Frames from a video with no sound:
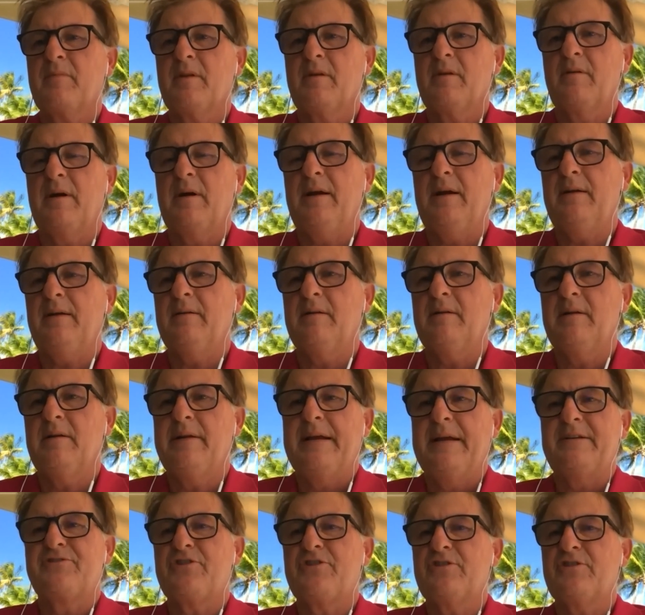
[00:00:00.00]
right
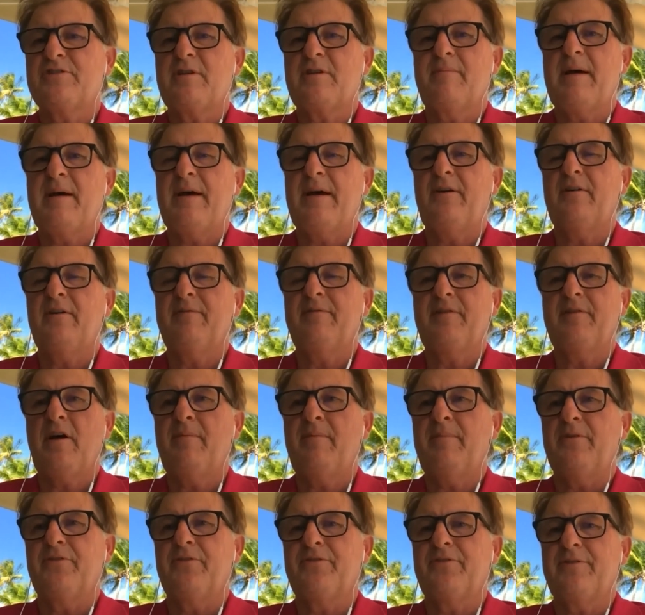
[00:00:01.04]
it's just a matter of
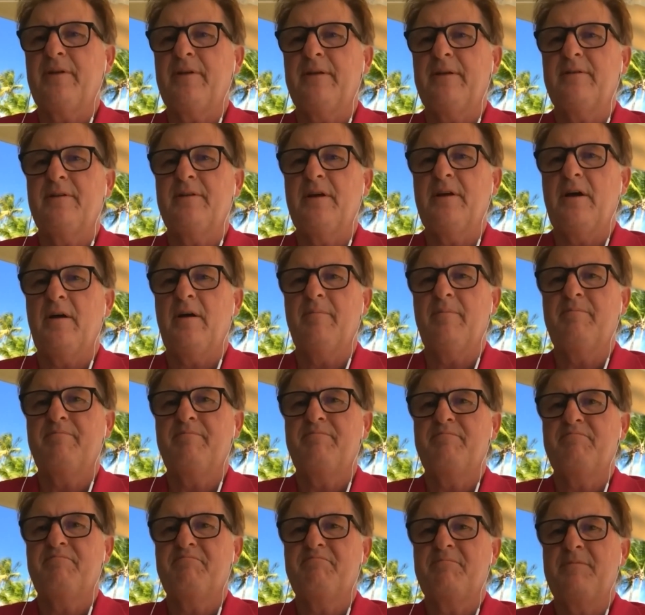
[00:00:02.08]
numbers and um,
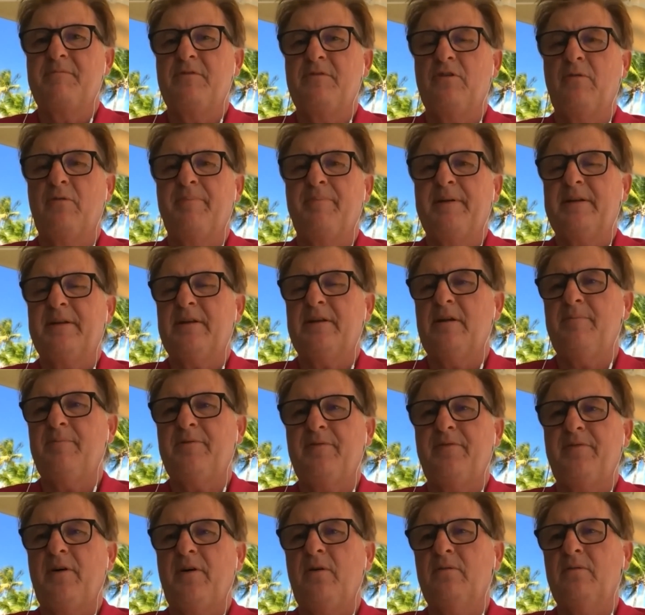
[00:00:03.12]
you know picking up the
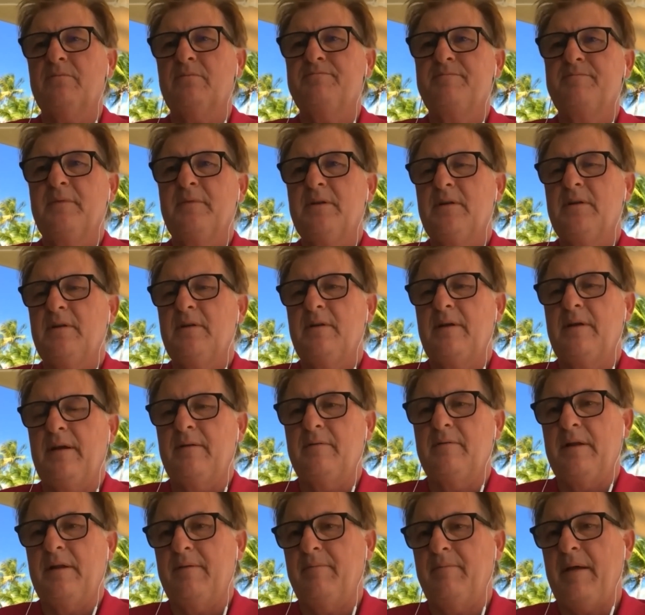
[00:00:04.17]
phone
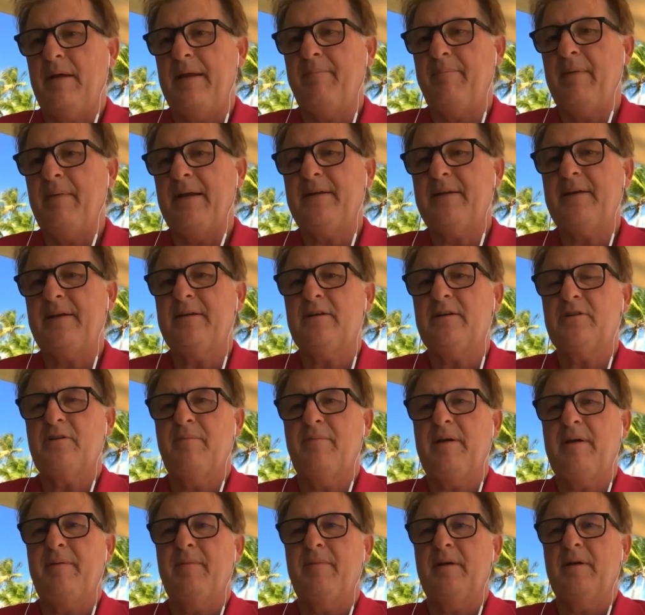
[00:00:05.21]
and, and make, making a
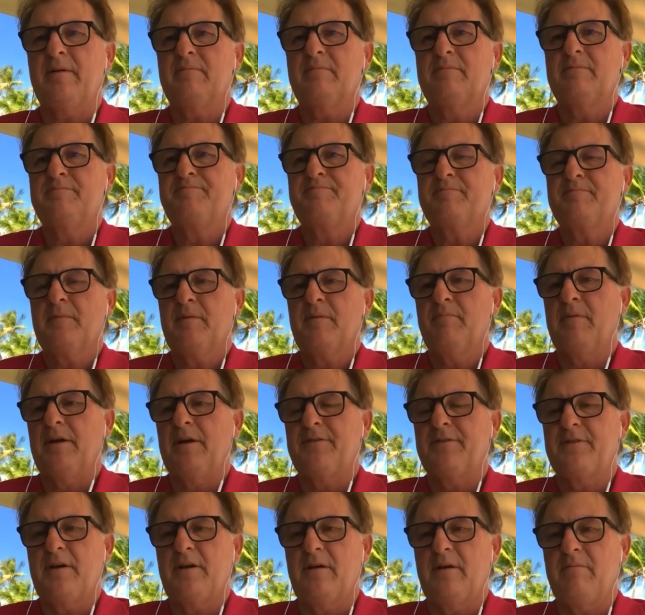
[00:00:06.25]
commitment
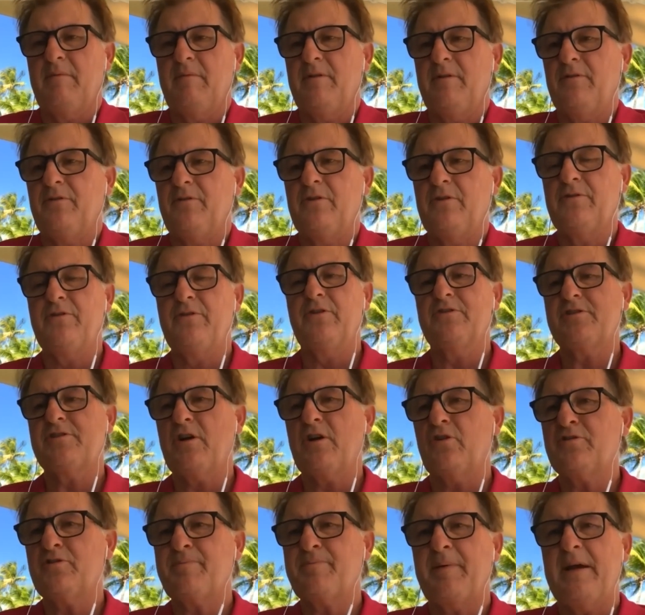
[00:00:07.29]
but uh, there, there's
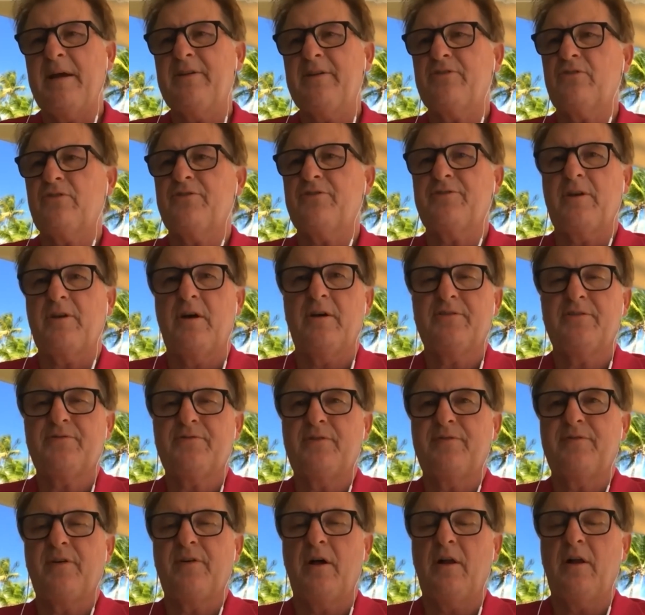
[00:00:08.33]
no special sauce
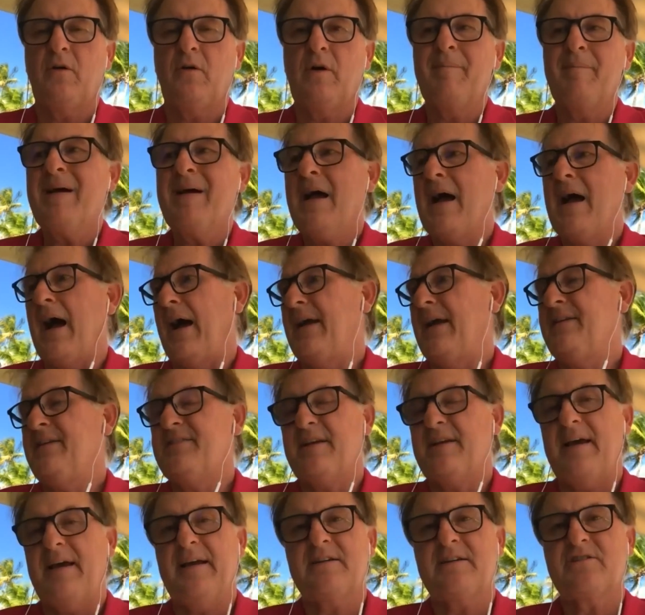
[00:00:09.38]
for follow-up i
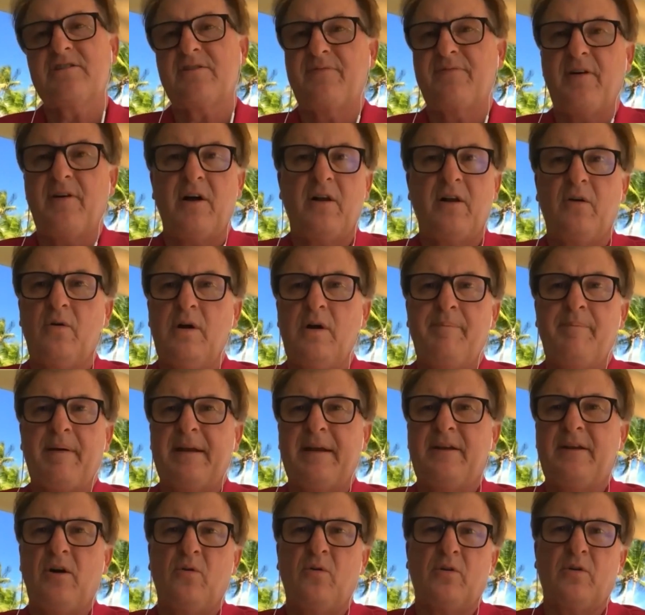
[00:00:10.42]
text follow-up i
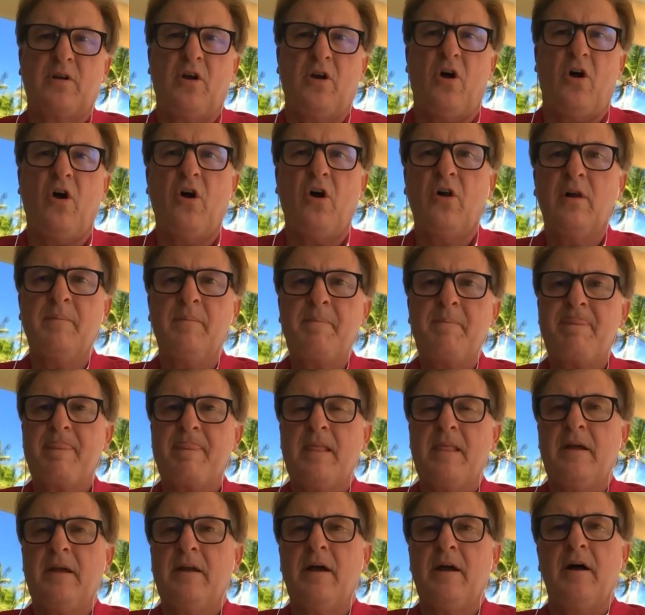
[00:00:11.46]
don't call
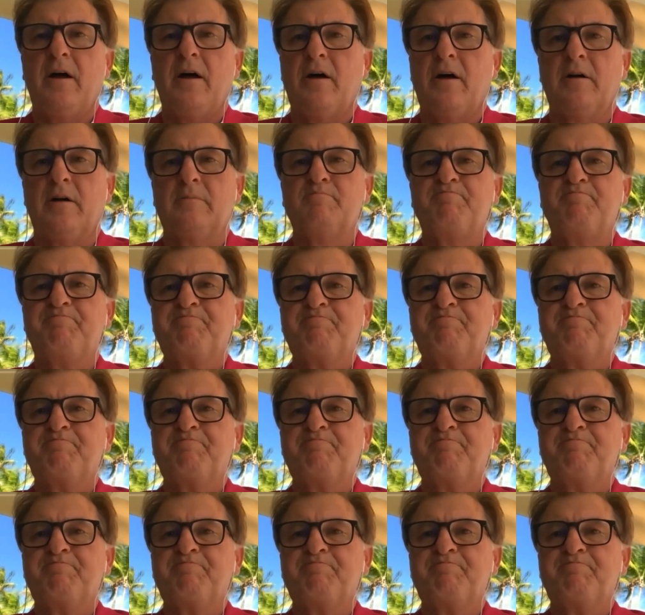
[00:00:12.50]
um,